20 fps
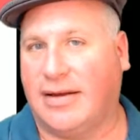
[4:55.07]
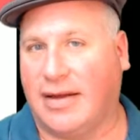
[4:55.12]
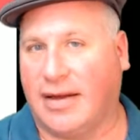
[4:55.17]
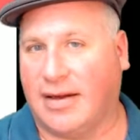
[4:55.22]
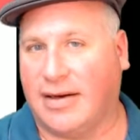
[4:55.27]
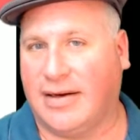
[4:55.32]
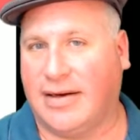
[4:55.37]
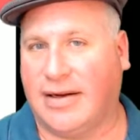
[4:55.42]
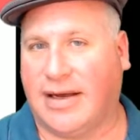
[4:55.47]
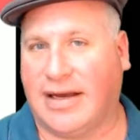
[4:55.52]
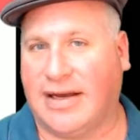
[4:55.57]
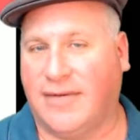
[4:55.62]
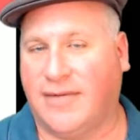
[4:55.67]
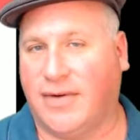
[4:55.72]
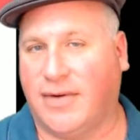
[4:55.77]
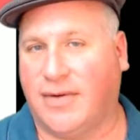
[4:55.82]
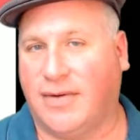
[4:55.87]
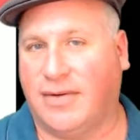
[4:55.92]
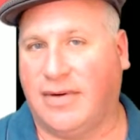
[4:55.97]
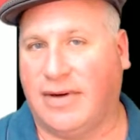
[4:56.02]
on an
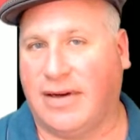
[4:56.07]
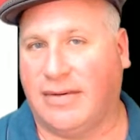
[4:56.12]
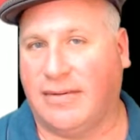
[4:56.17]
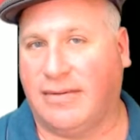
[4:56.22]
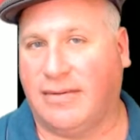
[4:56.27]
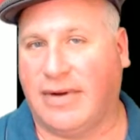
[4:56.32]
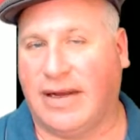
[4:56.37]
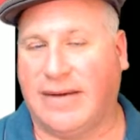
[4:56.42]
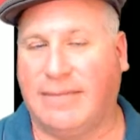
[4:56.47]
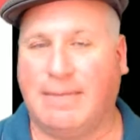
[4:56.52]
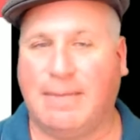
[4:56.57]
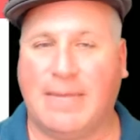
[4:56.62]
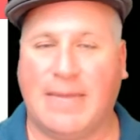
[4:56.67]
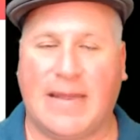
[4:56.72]
iPhone, right?